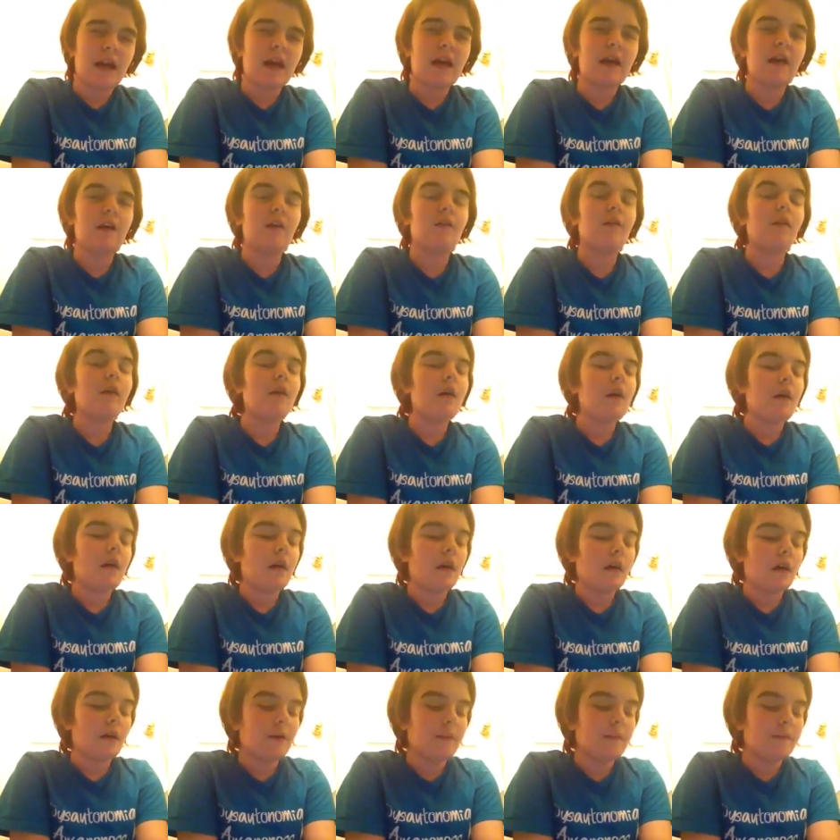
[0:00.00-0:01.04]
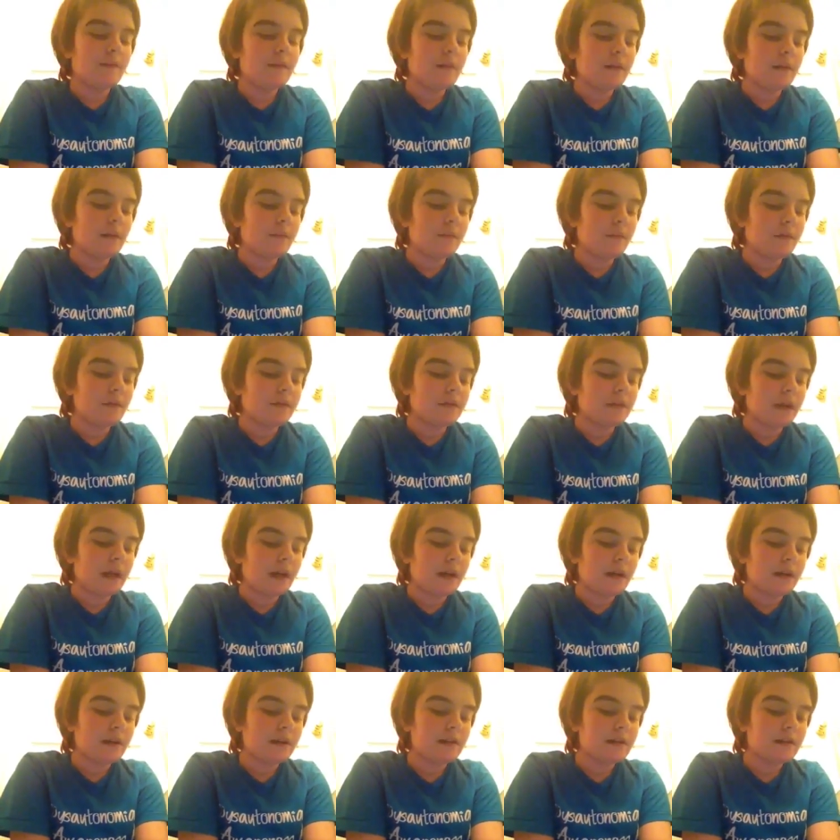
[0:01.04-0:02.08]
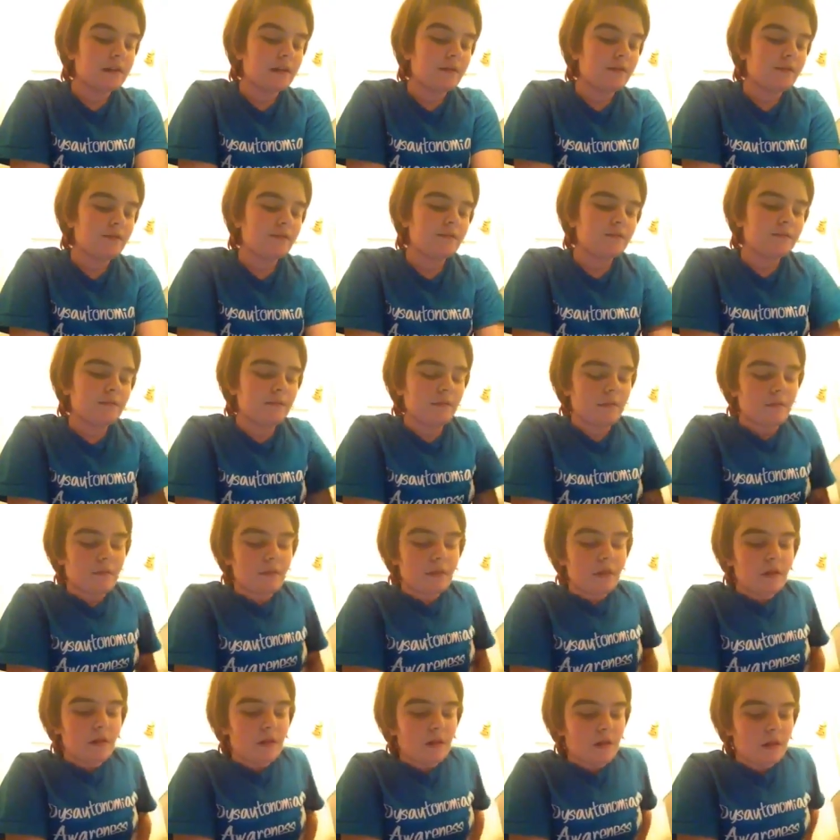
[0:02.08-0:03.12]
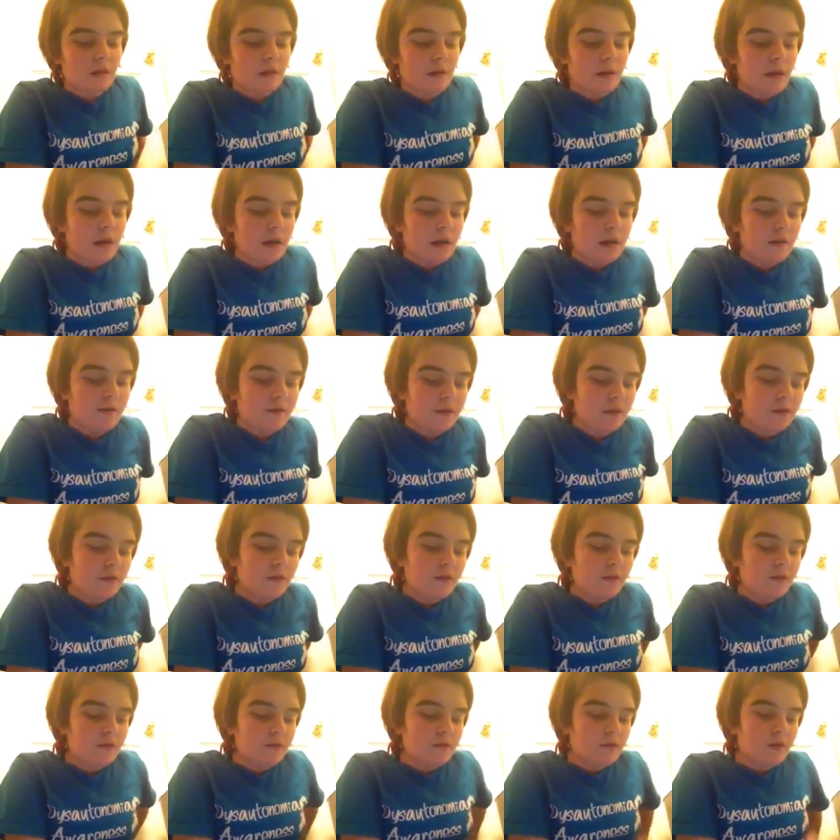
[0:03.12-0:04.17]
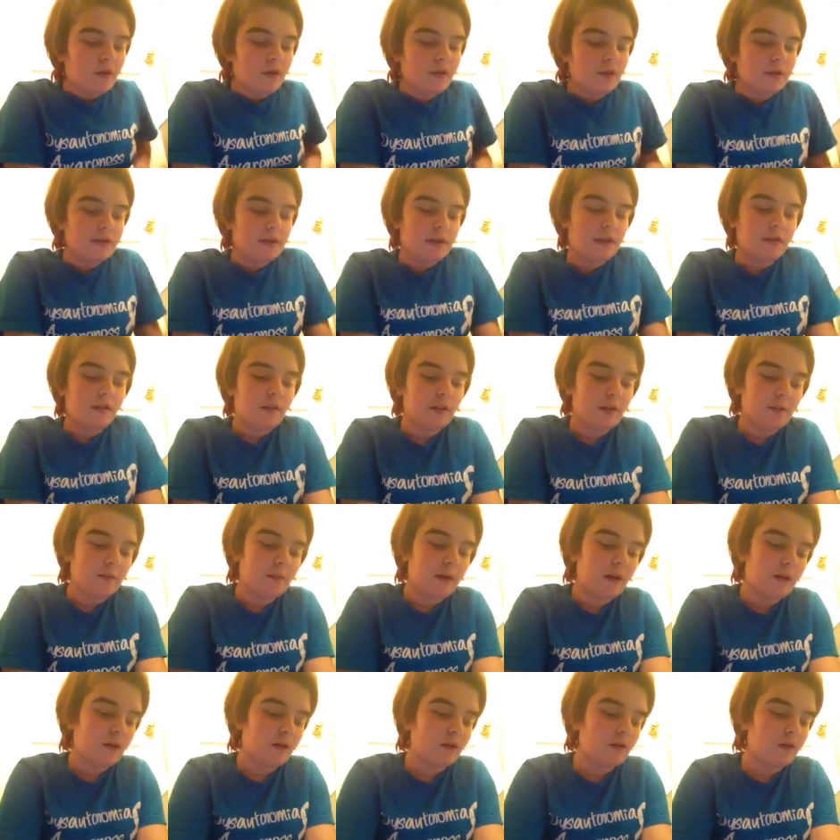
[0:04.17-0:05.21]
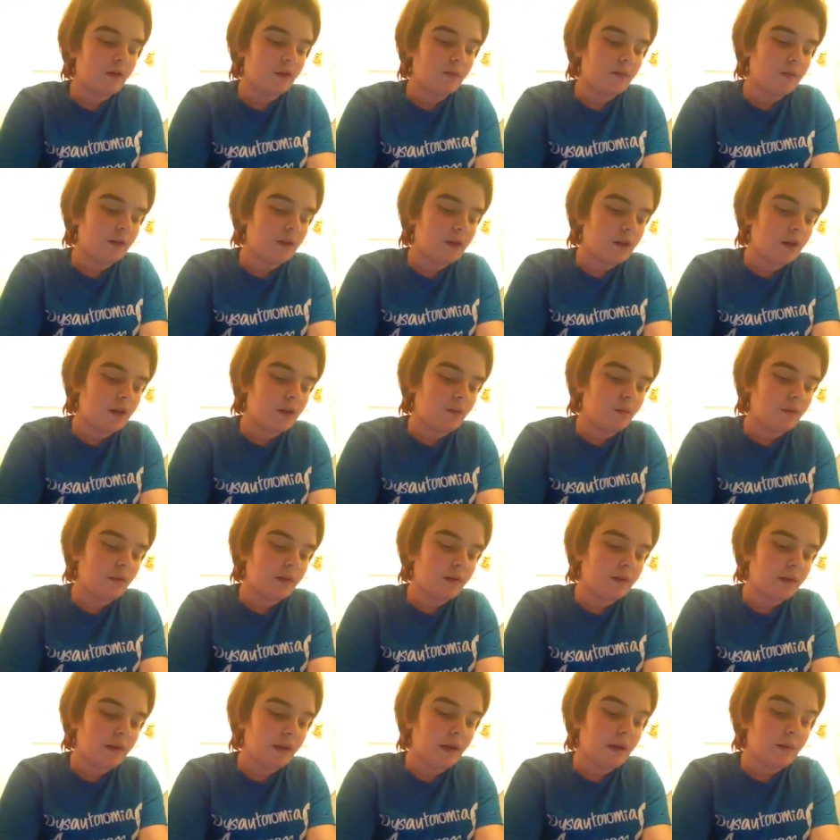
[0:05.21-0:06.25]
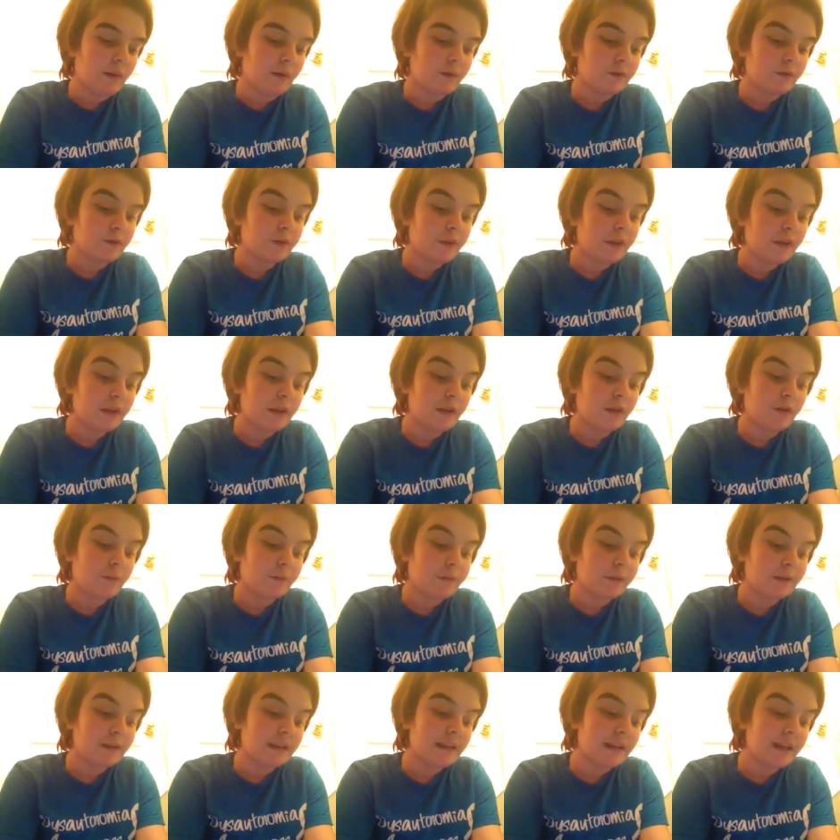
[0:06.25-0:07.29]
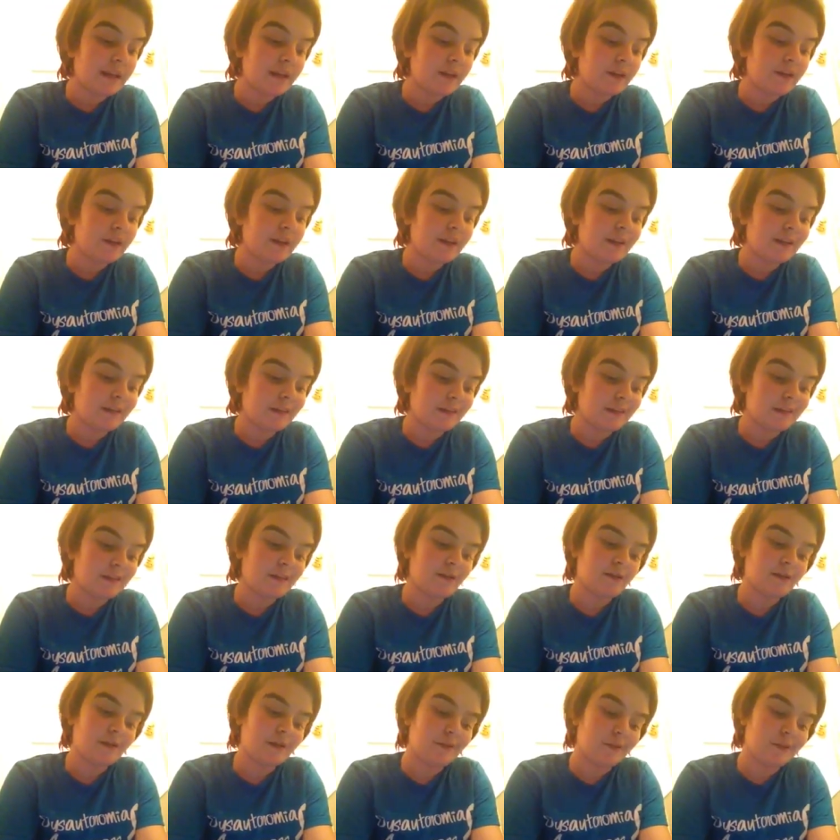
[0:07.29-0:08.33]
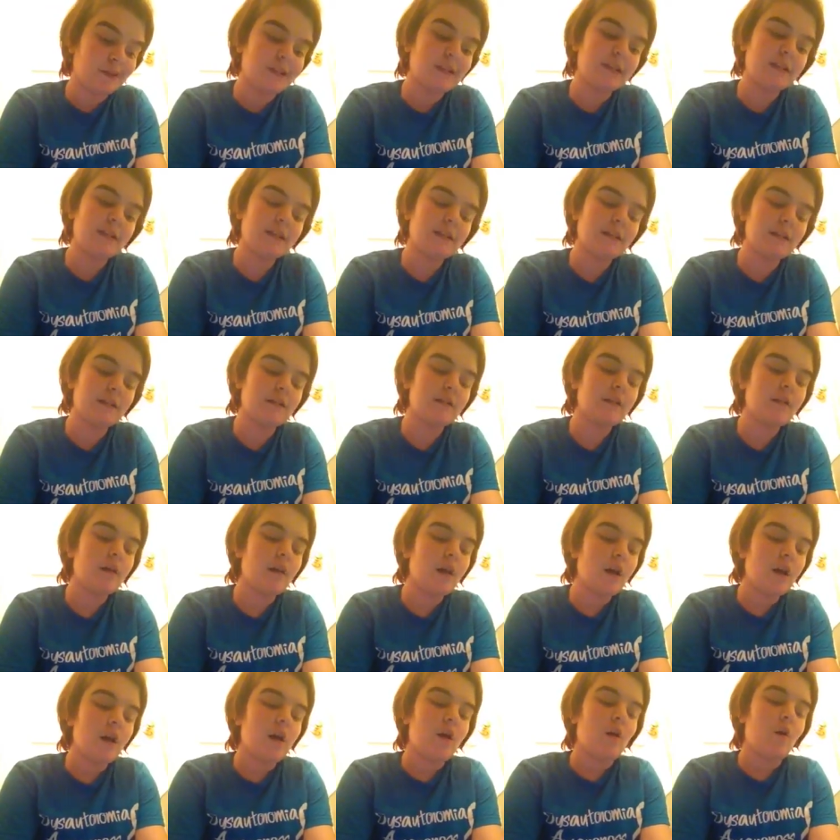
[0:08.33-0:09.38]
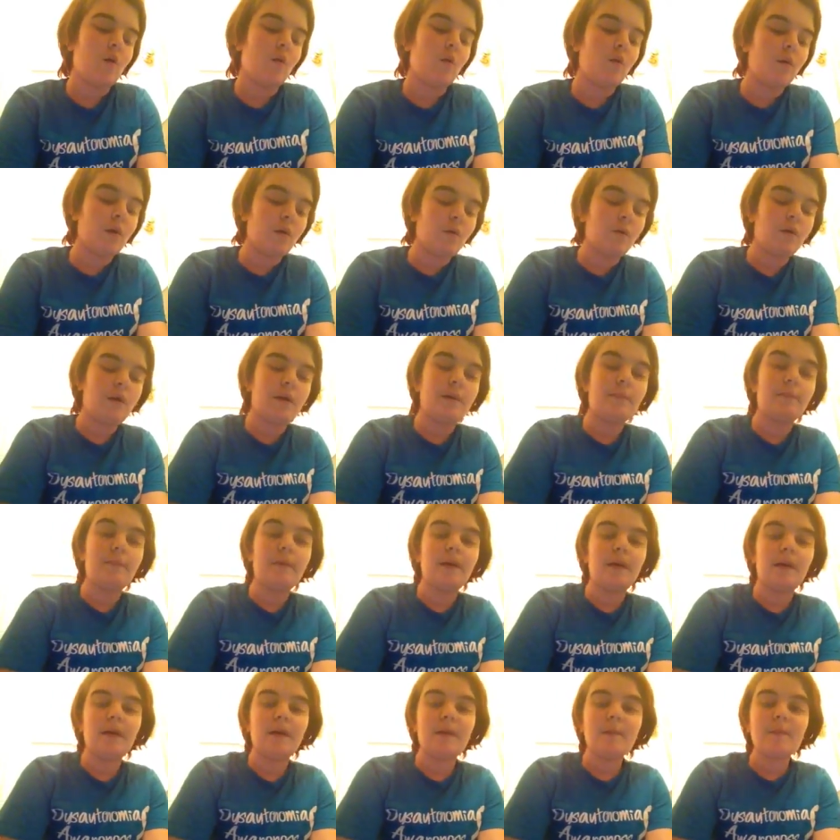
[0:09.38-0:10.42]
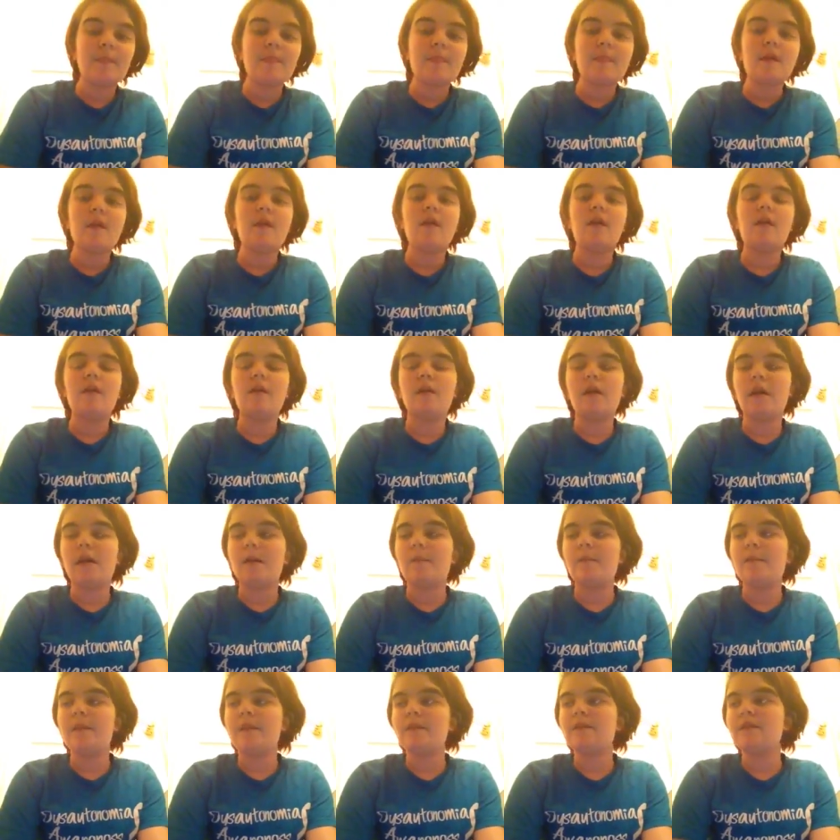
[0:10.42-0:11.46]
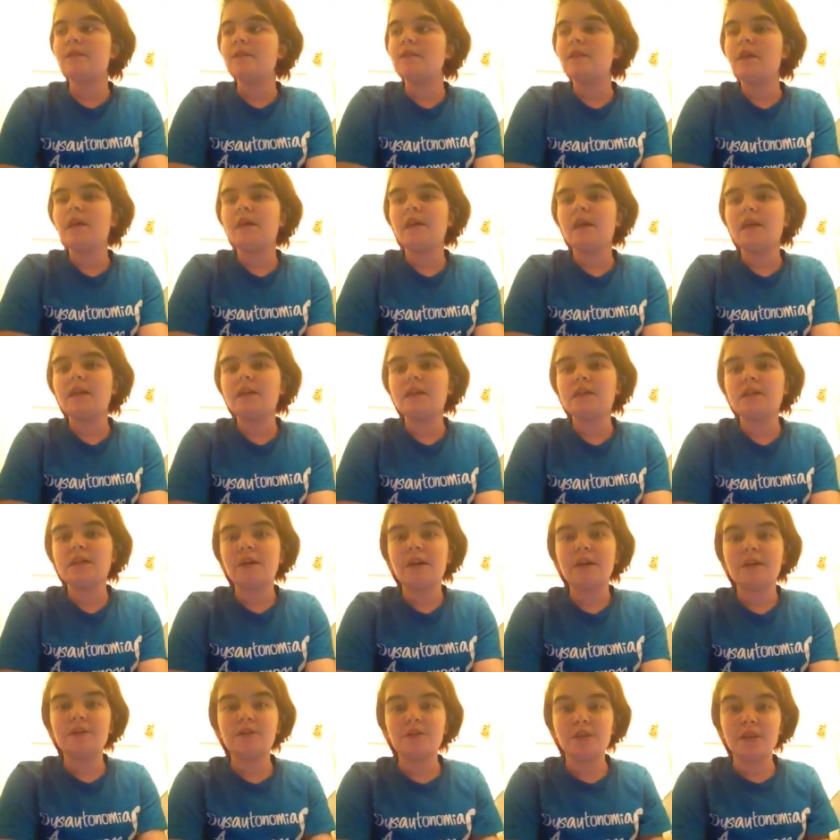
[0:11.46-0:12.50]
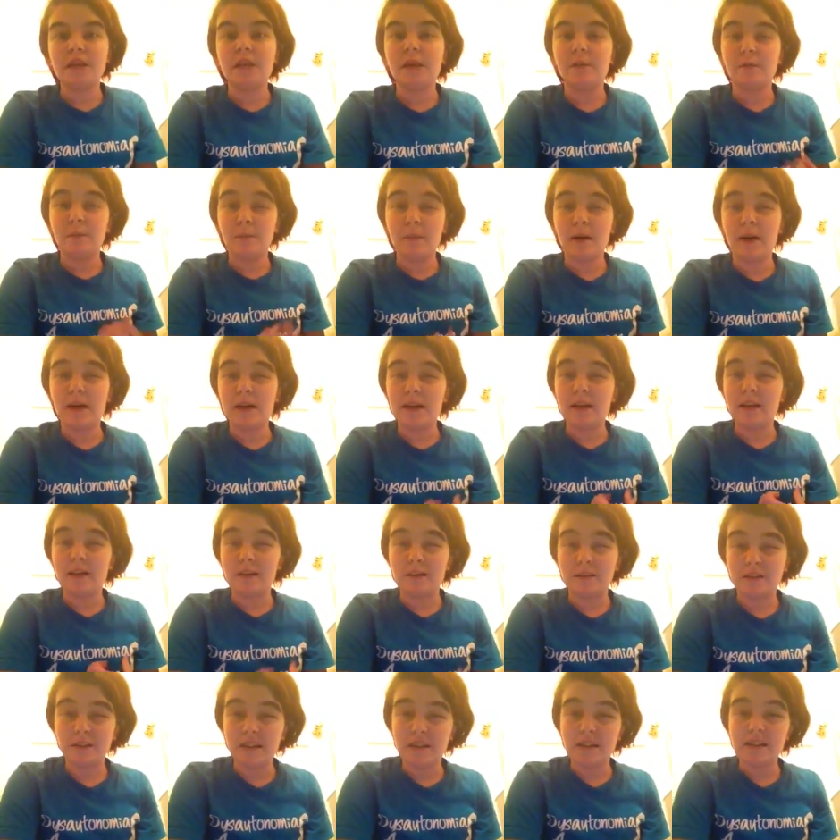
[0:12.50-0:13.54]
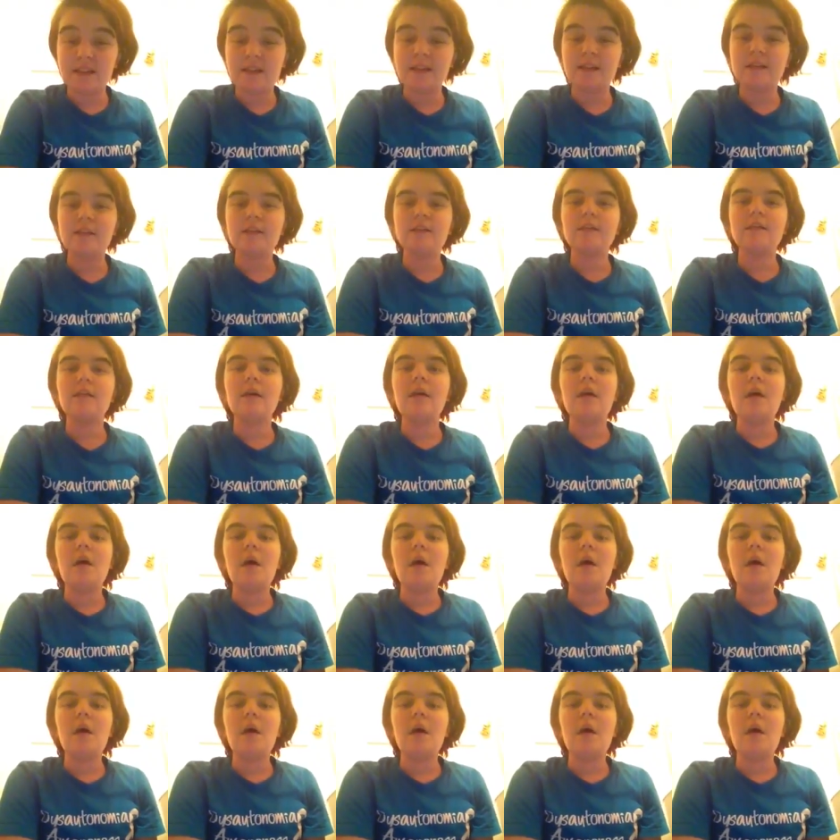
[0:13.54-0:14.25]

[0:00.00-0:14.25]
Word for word: ow, um, number ten is if uh, if you could tell the medical community one thing about treating your particular illness or illnesses, what would it be? Okay, this is not necessarily treating my illnesses,